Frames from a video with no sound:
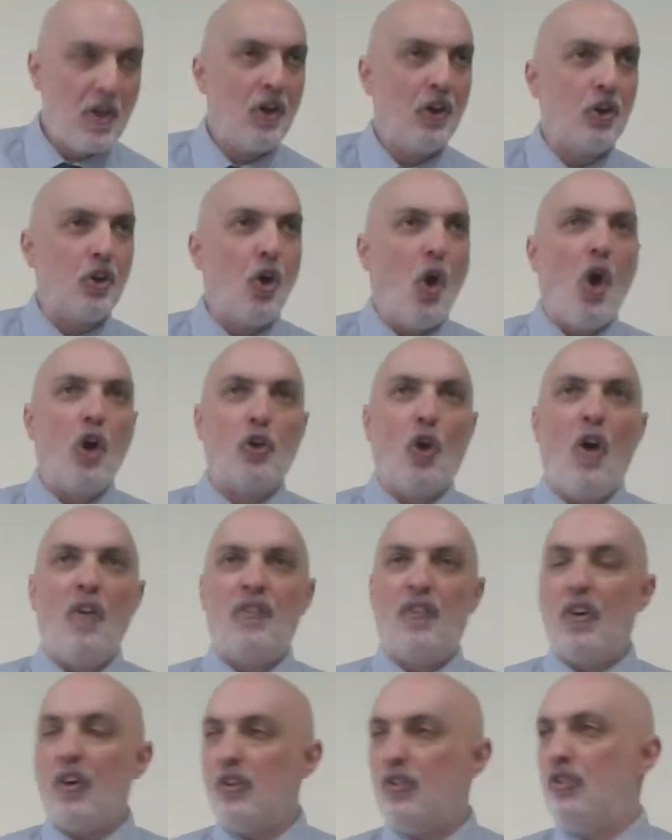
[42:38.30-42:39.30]
God
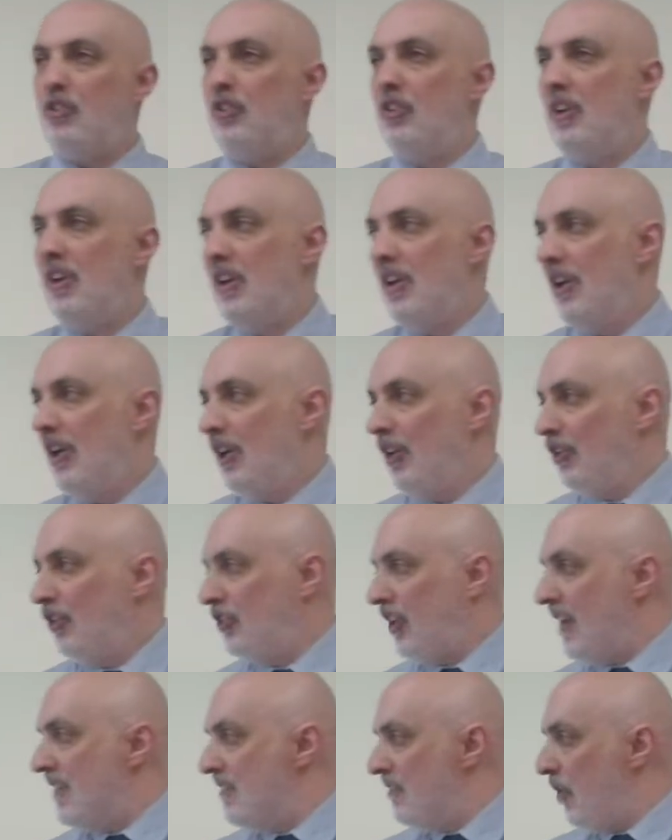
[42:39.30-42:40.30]
offers
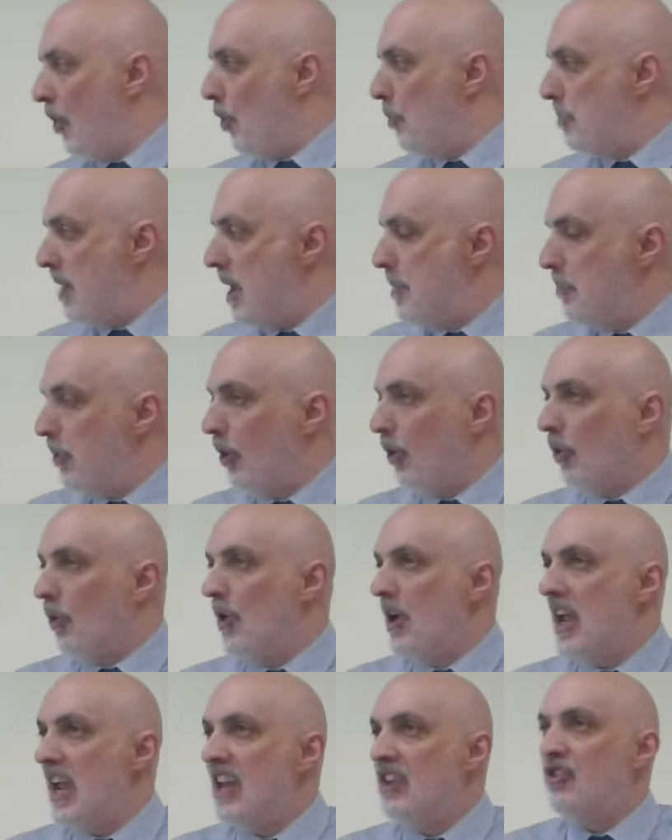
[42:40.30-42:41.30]
sinful
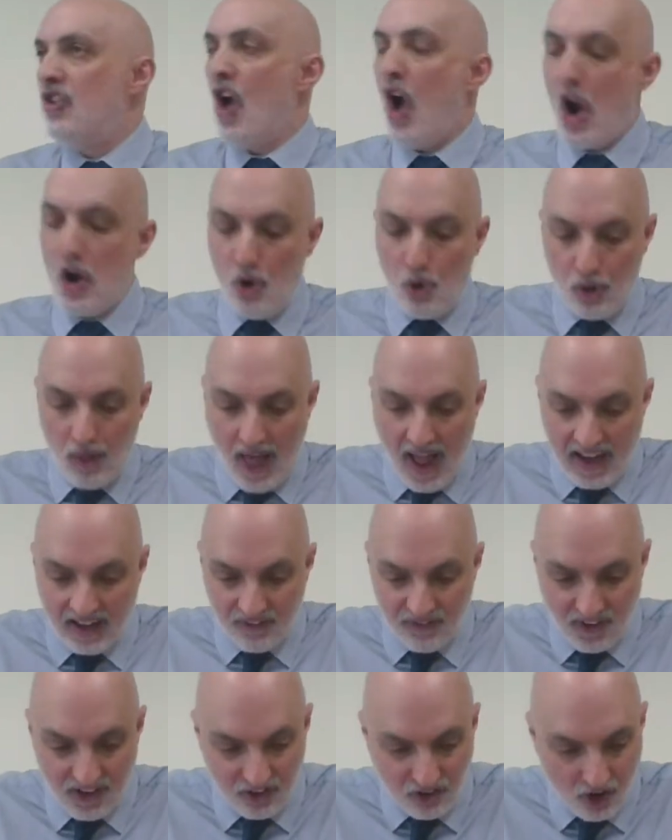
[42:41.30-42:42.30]
people eternal
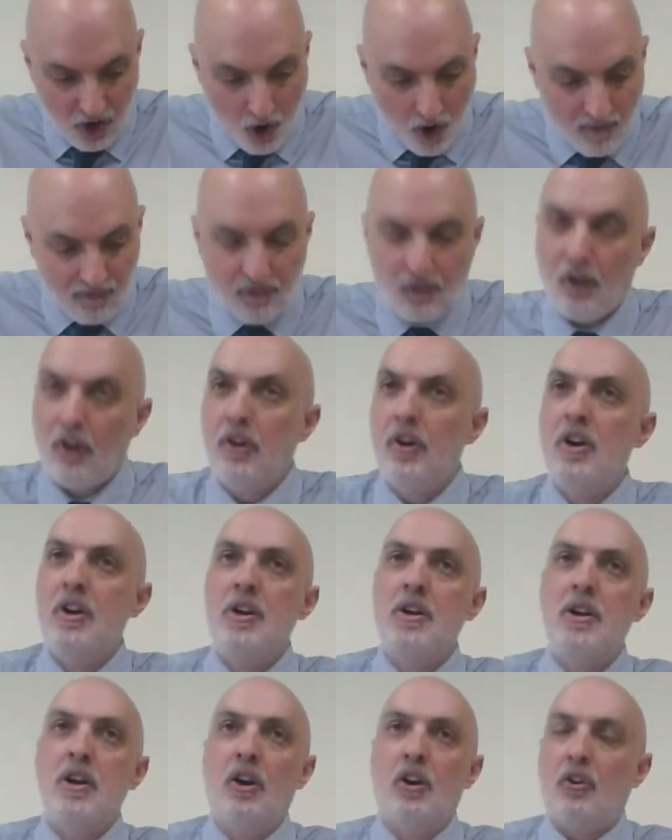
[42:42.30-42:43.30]
life. It's an offer.
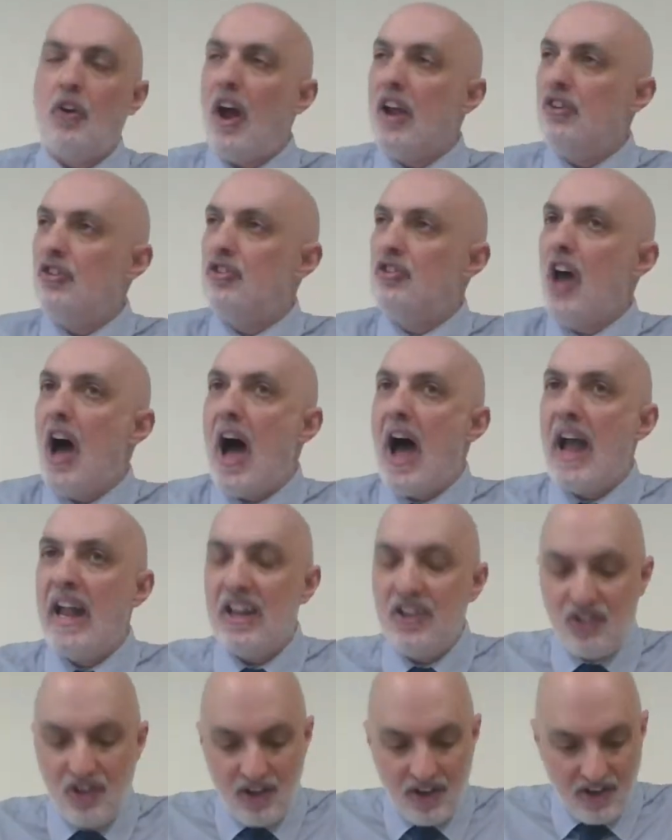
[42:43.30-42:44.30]
Christ
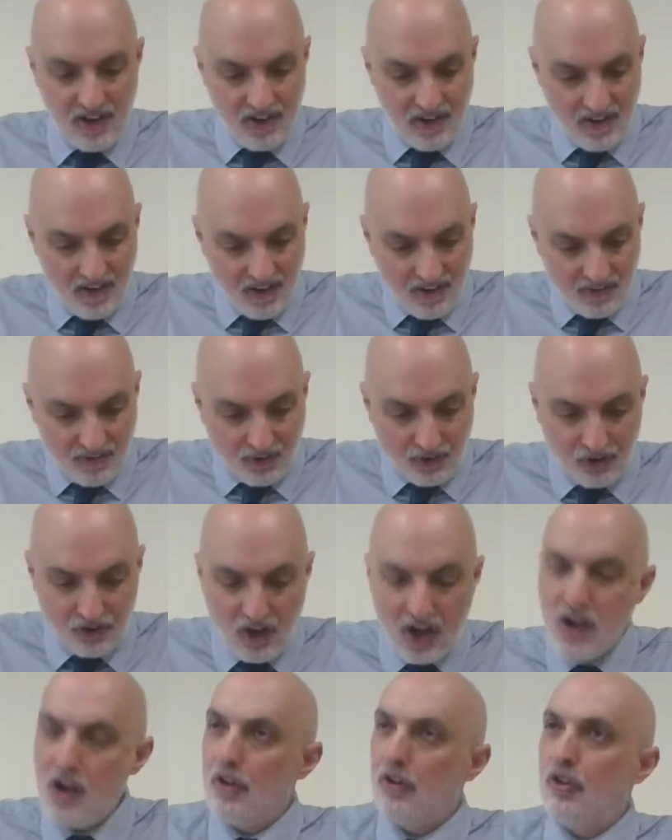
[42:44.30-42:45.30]
died for
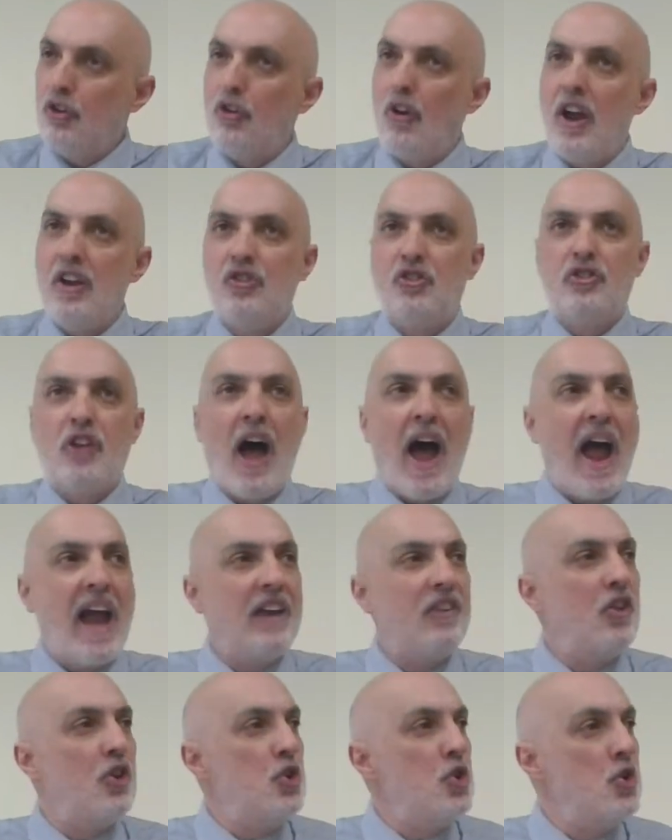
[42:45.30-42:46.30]
sinners. Christ
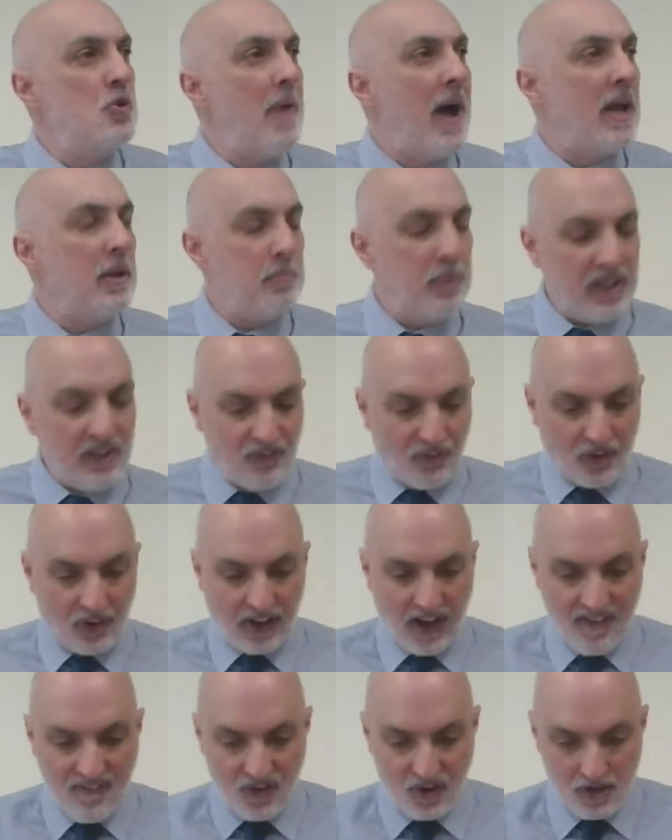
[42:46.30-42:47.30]
died that you might be
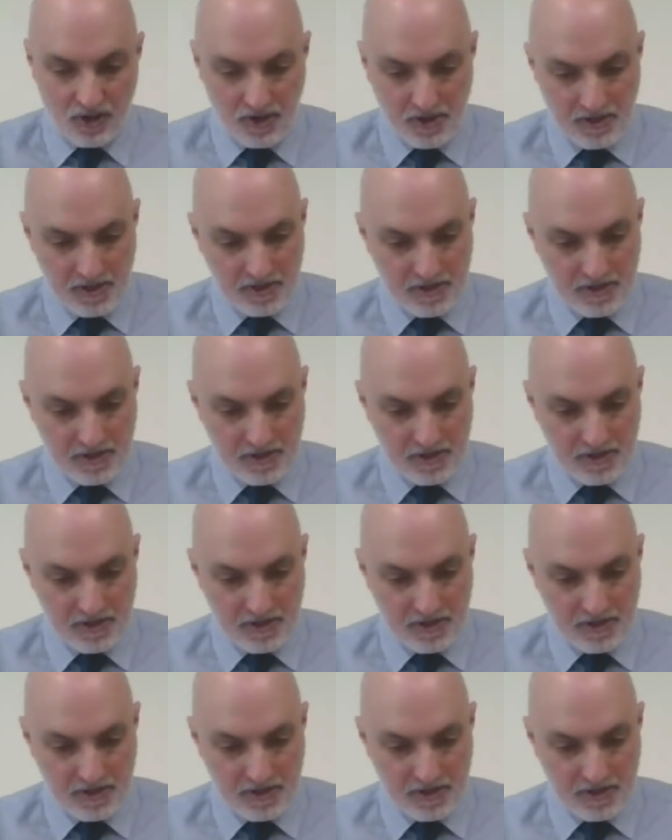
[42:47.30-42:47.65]
forgiven,